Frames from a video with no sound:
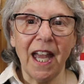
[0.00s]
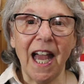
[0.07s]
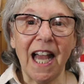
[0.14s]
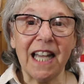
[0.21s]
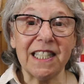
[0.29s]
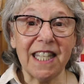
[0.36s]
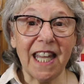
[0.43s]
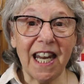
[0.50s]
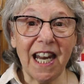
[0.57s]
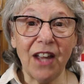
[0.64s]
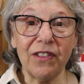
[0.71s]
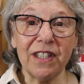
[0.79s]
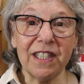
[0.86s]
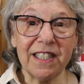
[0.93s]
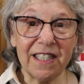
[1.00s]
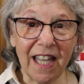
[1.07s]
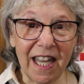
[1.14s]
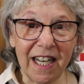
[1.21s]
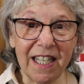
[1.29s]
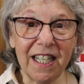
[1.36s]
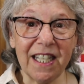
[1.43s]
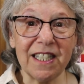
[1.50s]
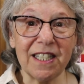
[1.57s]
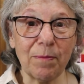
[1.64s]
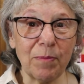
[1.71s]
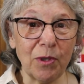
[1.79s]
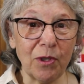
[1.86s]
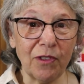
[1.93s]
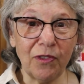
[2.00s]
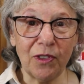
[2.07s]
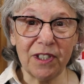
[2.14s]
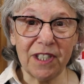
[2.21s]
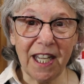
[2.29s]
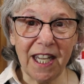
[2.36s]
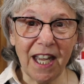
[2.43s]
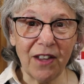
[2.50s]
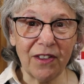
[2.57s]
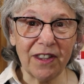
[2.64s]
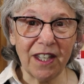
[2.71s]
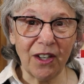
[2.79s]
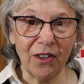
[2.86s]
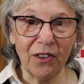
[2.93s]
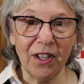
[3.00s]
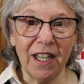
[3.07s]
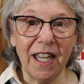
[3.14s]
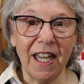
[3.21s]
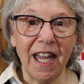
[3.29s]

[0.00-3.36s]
I sat out in the sun. It's a beautiful day out there.